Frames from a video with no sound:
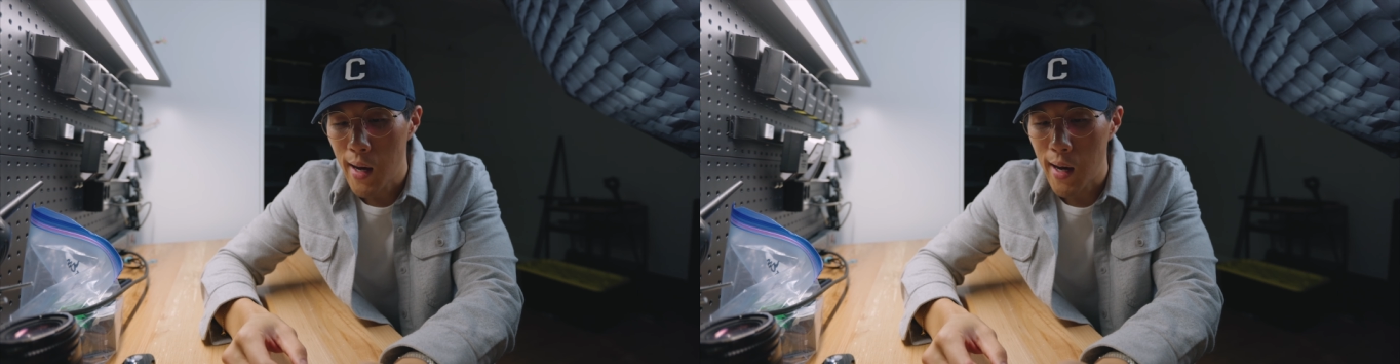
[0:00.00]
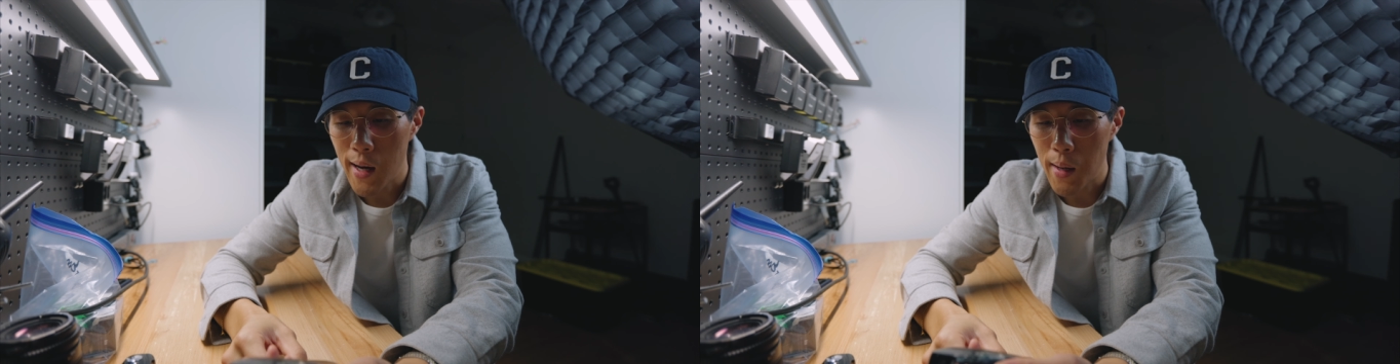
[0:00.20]

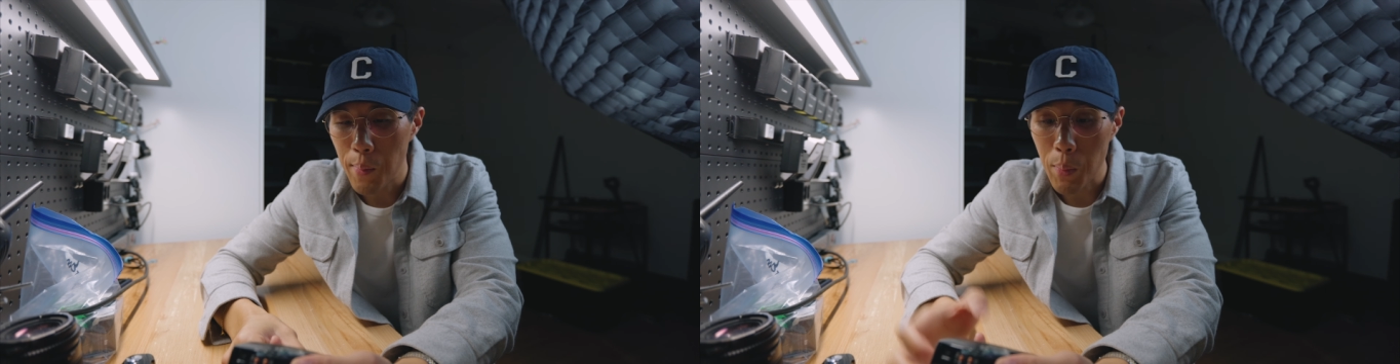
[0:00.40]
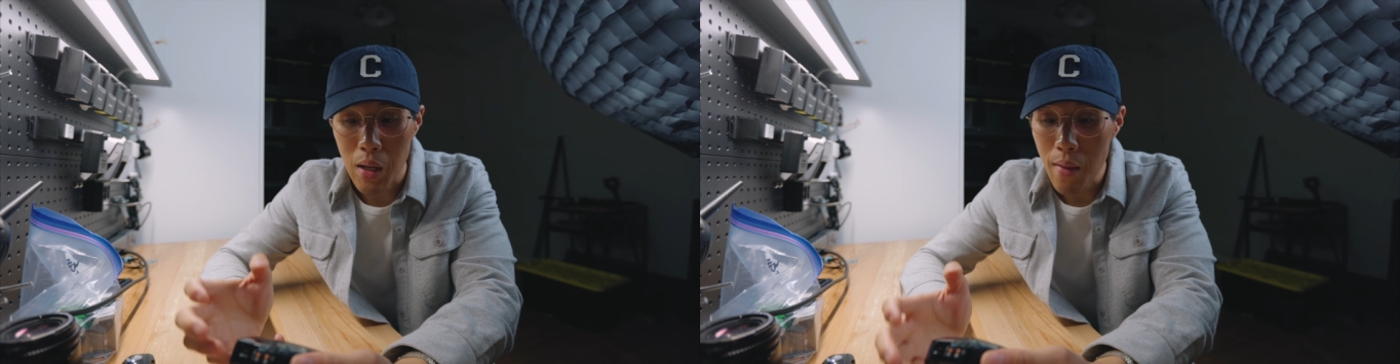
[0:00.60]

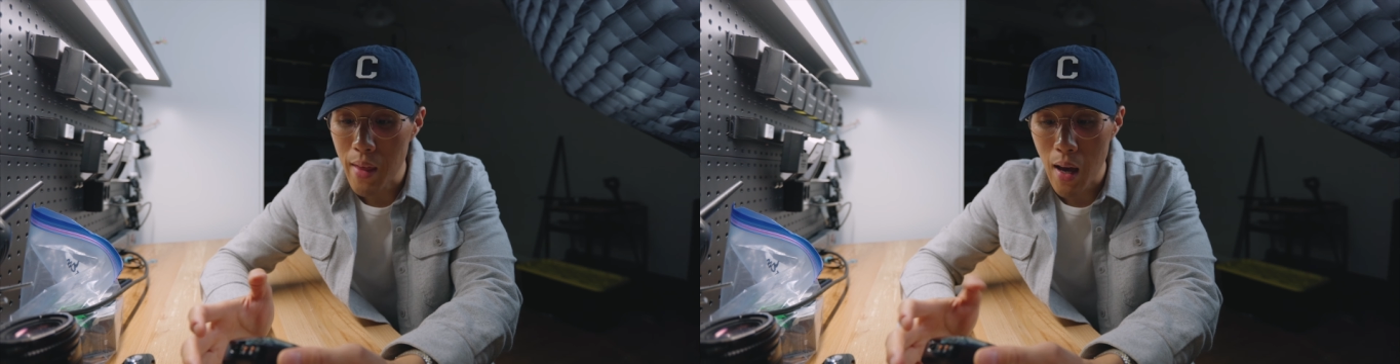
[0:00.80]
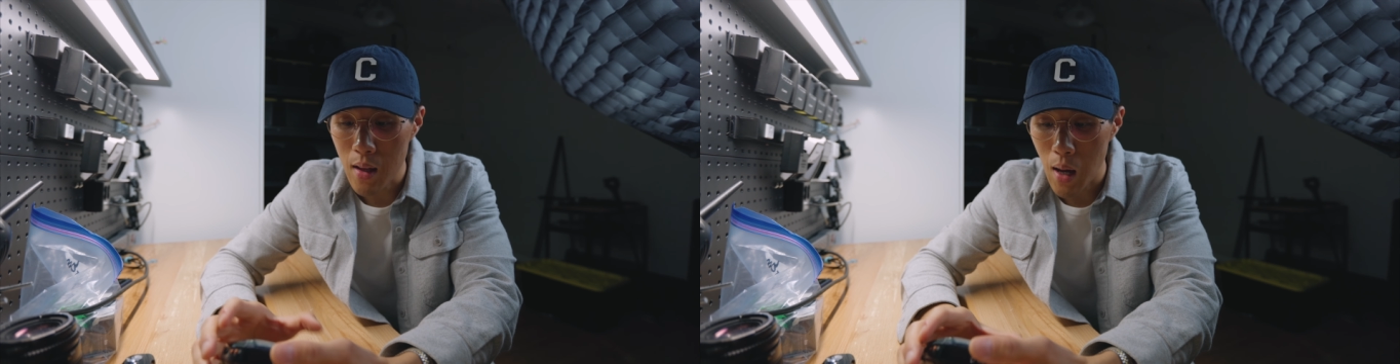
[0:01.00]
But beyond
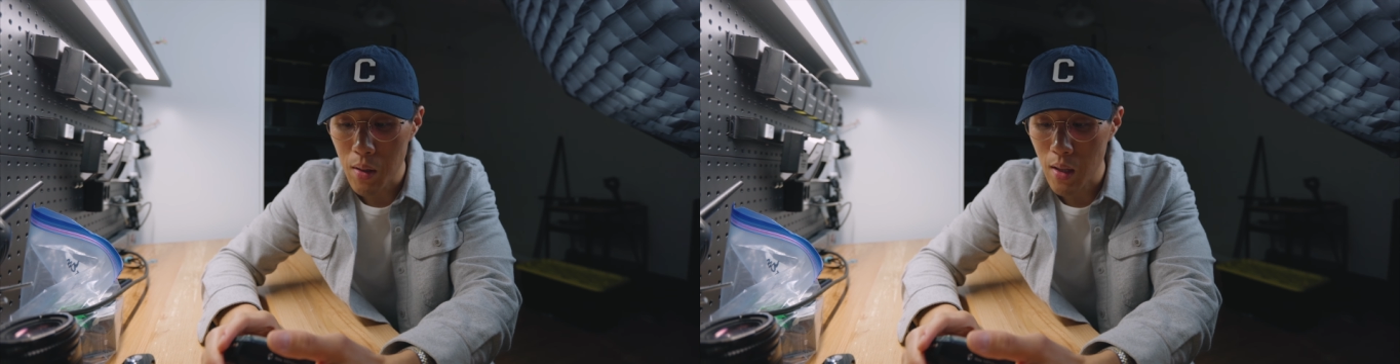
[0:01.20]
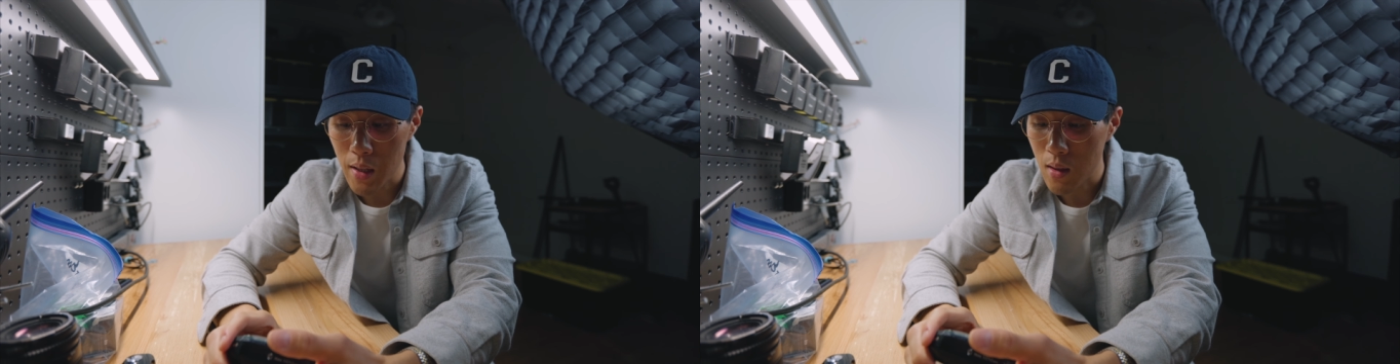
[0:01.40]
that, I
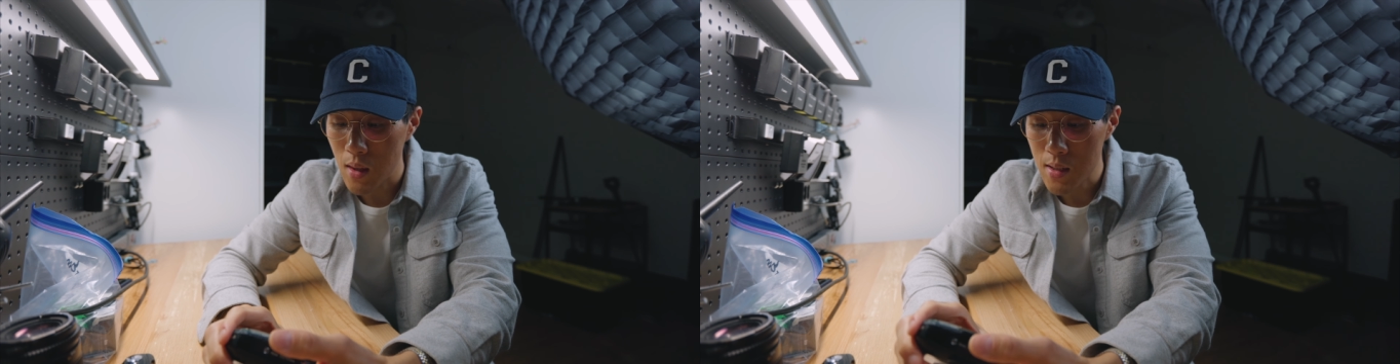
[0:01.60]
mean, like,